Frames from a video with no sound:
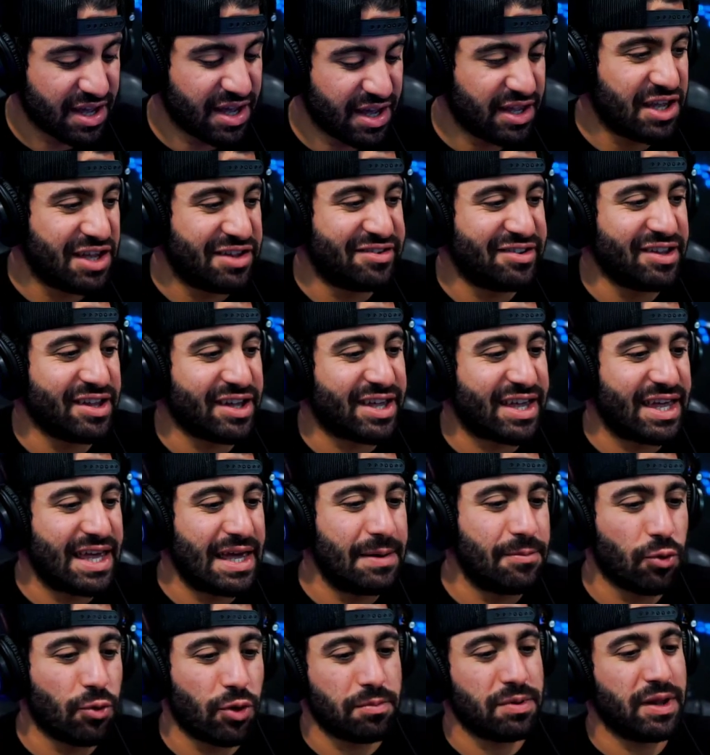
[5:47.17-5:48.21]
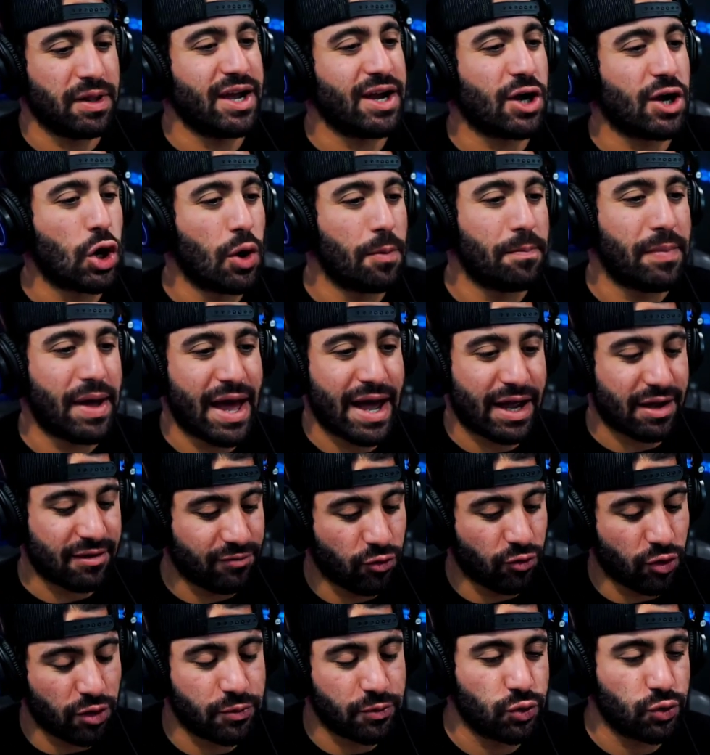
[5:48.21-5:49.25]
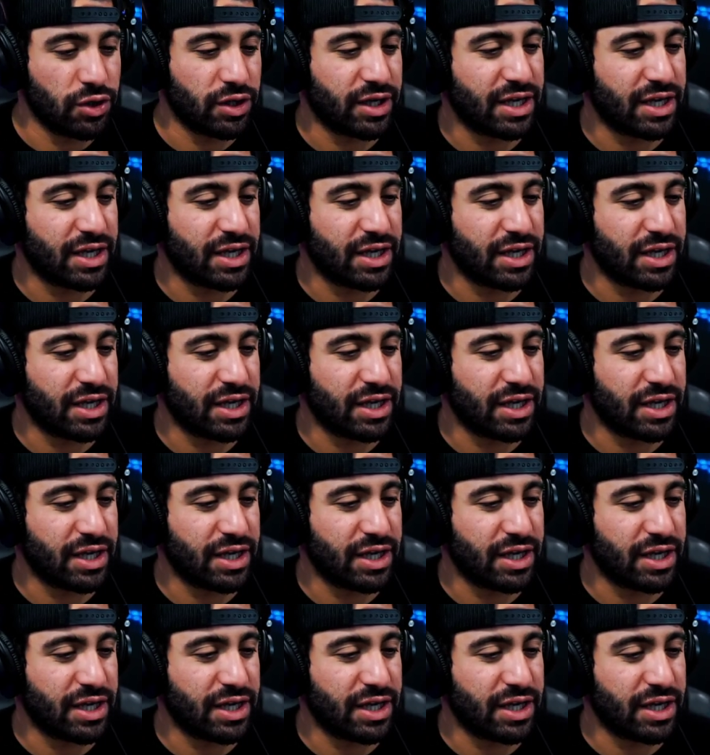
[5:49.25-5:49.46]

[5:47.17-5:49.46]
You see the keyboard player going back and forth between the